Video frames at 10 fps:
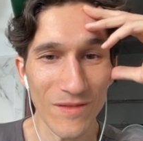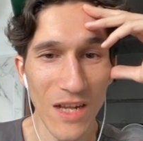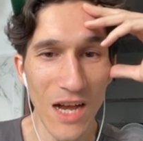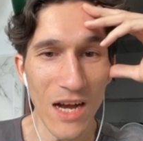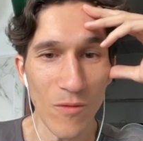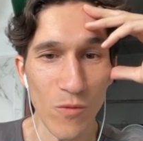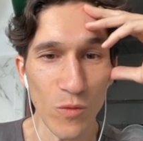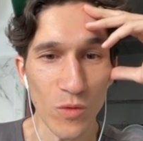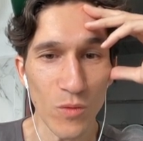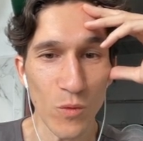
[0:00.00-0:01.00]
Ah,
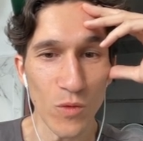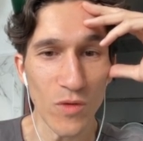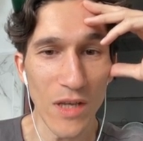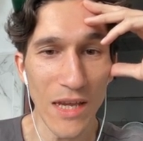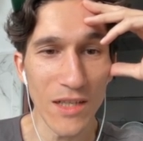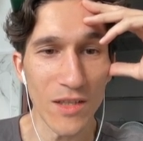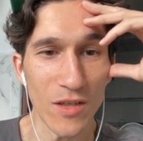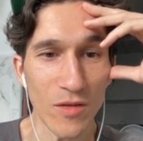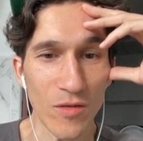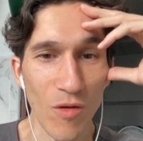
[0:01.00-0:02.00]
wood, wood. 8
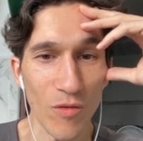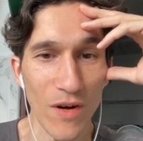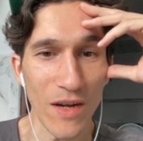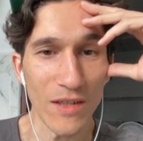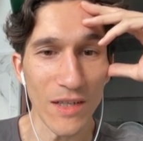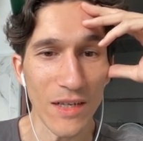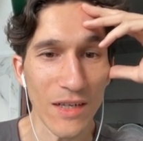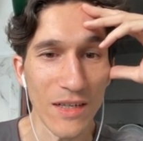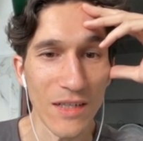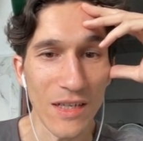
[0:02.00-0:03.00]
didn't roll, right?
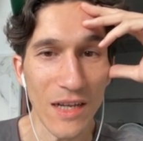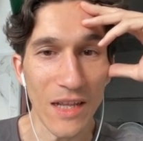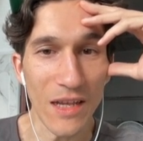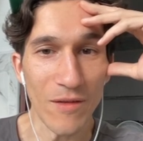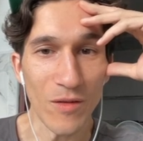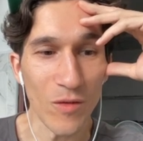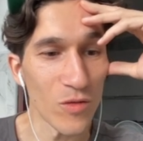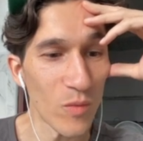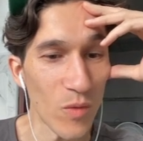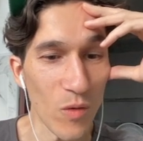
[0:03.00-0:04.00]
11
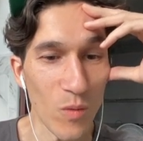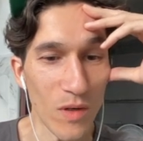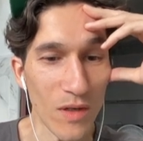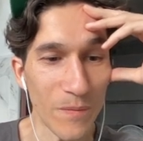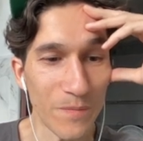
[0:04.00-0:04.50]
also probably.